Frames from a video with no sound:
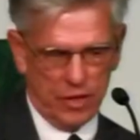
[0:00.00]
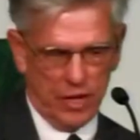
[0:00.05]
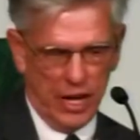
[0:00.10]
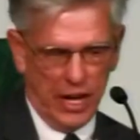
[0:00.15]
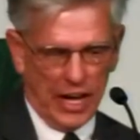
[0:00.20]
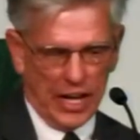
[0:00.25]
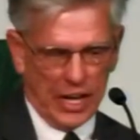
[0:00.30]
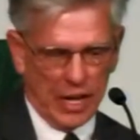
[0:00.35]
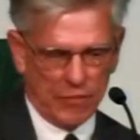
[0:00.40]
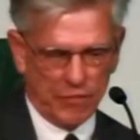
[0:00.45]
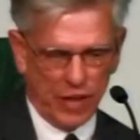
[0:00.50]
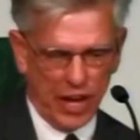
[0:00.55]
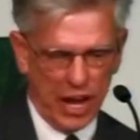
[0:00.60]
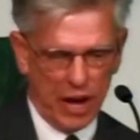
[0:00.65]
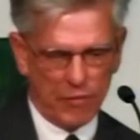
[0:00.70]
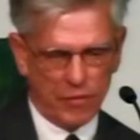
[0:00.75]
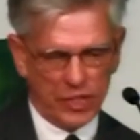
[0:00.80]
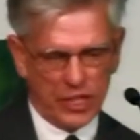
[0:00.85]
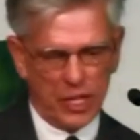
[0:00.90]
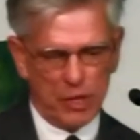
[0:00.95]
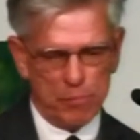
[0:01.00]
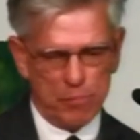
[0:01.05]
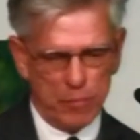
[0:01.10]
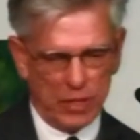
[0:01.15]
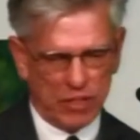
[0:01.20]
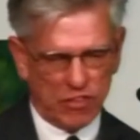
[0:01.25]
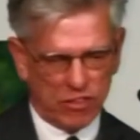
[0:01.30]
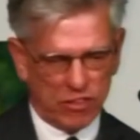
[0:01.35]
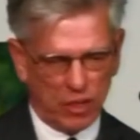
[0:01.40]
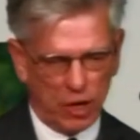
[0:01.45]
And if I ever get
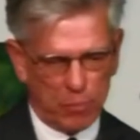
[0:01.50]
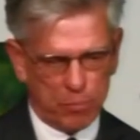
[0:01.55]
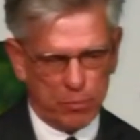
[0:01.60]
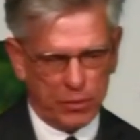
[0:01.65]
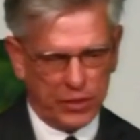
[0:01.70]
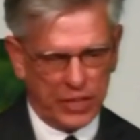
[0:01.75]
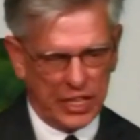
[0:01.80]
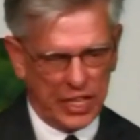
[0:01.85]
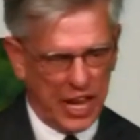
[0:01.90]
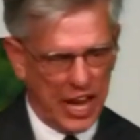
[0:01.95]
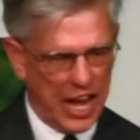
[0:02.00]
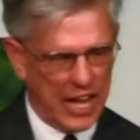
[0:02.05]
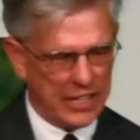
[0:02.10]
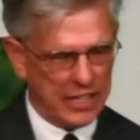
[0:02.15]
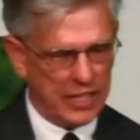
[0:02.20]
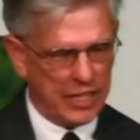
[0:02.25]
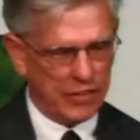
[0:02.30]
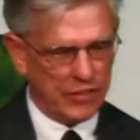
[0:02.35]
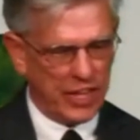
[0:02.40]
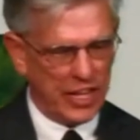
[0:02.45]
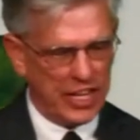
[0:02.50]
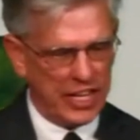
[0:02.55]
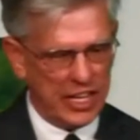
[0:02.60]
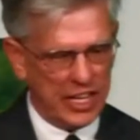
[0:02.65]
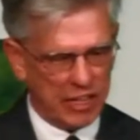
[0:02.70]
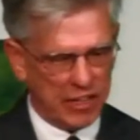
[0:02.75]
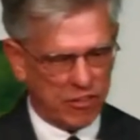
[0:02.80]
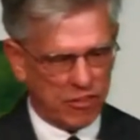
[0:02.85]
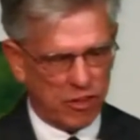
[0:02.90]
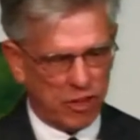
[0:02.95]
mixed up with the idea that he
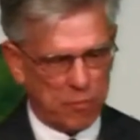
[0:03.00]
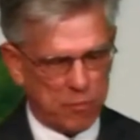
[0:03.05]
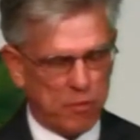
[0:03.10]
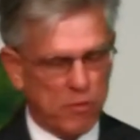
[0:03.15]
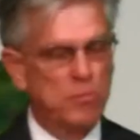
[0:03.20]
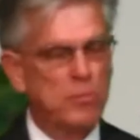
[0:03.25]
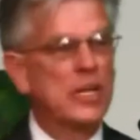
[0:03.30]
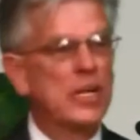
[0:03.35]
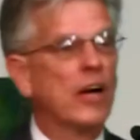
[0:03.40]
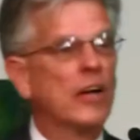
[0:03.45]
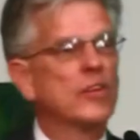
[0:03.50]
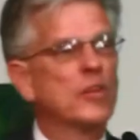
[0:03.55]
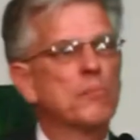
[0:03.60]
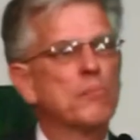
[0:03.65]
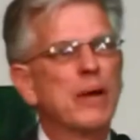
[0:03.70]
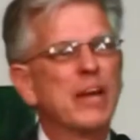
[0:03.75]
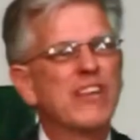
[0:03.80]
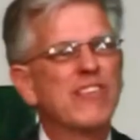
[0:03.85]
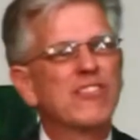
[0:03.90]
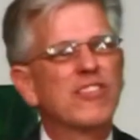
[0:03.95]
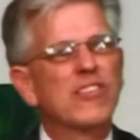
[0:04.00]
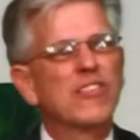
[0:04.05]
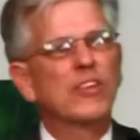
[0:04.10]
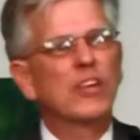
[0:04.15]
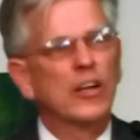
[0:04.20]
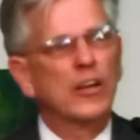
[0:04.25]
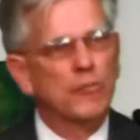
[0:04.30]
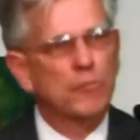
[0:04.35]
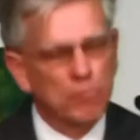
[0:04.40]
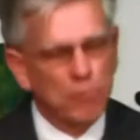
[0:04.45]
accepts me on the basis
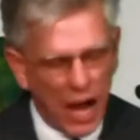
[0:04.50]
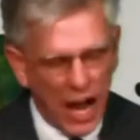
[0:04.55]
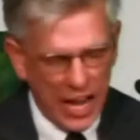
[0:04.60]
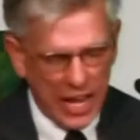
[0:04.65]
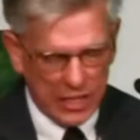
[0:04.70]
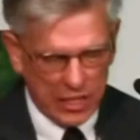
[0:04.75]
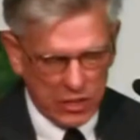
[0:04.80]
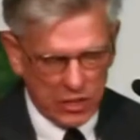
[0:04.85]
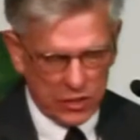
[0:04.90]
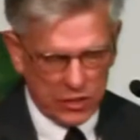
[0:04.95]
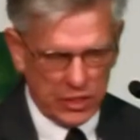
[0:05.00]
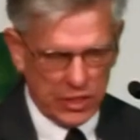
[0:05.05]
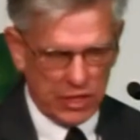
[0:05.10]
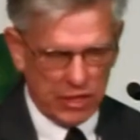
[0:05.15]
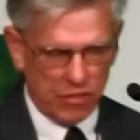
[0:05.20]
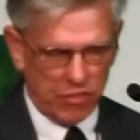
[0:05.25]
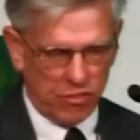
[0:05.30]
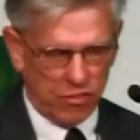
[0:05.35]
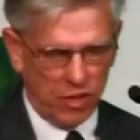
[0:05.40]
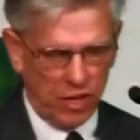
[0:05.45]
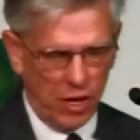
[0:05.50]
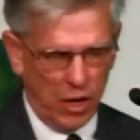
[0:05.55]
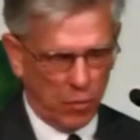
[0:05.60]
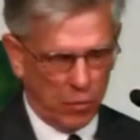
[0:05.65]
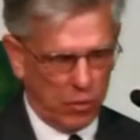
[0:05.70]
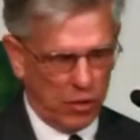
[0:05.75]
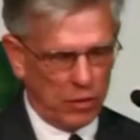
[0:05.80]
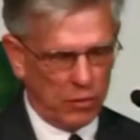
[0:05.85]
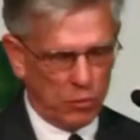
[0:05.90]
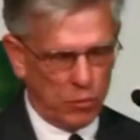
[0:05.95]
of my goodness,
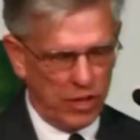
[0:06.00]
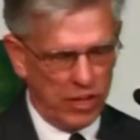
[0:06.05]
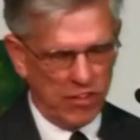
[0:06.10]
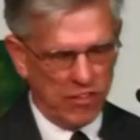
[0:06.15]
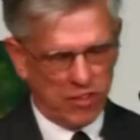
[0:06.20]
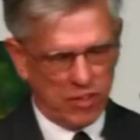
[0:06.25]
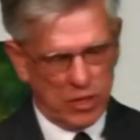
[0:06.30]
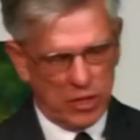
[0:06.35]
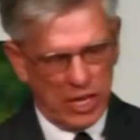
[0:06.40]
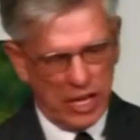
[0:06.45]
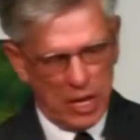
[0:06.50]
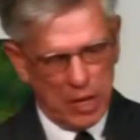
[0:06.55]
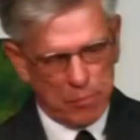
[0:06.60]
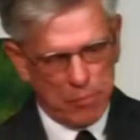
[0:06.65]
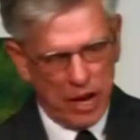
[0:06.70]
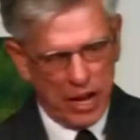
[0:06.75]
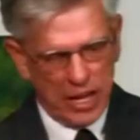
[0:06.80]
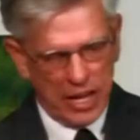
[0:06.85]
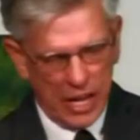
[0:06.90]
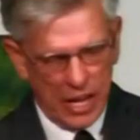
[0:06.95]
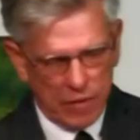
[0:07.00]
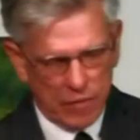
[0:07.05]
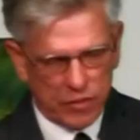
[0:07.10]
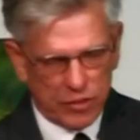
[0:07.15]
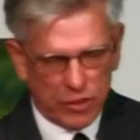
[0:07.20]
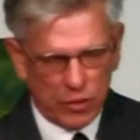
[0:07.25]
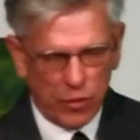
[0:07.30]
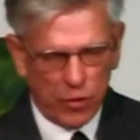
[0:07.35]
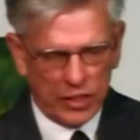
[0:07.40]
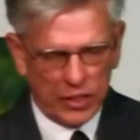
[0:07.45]
what reason am I ever
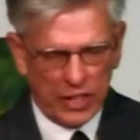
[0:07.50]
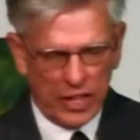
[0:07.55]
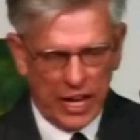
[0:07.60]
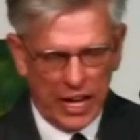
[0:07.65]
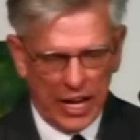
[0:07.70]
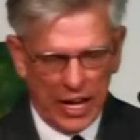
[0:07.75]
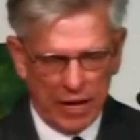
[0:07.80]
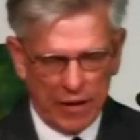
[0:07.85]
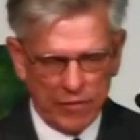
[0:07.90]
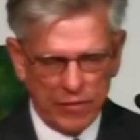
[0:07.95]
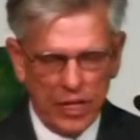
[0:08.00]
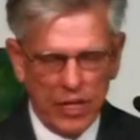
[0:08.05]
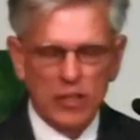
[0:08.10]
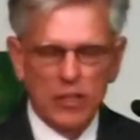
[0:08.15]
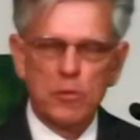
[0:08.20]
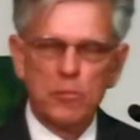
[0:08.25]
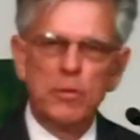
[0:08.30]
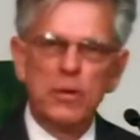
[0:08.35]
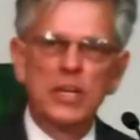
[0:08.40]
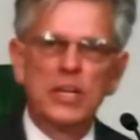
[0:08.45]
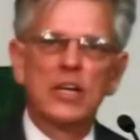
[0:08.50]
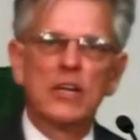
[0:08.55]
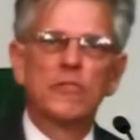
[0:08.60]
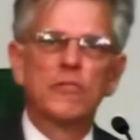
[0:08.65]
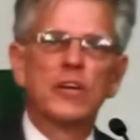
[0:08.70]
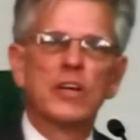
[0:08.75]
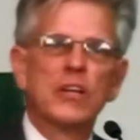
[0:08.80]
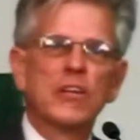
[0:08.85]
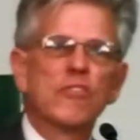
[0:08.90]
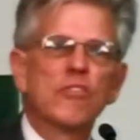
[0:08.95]
going to have to be
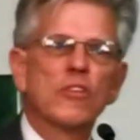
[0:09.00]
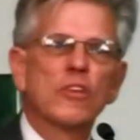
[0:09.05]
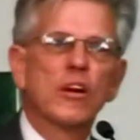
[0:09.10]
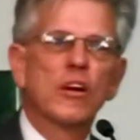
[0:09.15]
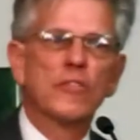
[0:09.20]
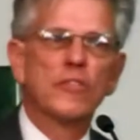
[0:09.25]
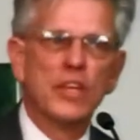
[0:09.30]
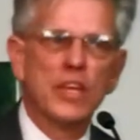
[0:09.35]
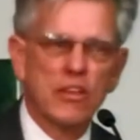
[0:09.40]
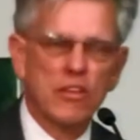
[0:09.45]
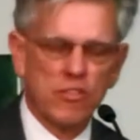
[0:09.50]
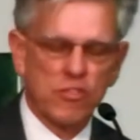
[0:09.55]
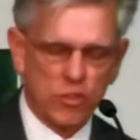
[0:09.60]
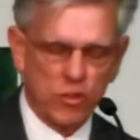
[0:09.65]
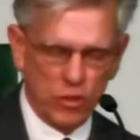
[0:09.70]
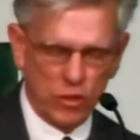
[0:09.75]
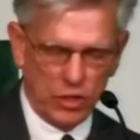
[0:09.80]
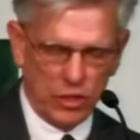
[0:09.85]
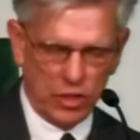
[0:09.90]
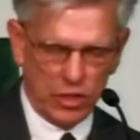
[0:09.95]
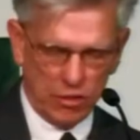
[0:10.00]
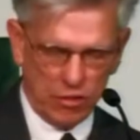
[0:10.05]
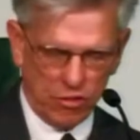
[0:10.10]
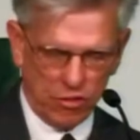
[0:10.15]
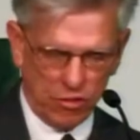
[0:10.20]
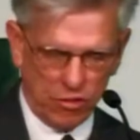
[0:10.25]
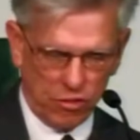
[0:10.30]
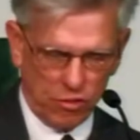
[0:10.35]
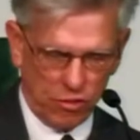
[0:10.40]
convinced of his goodness?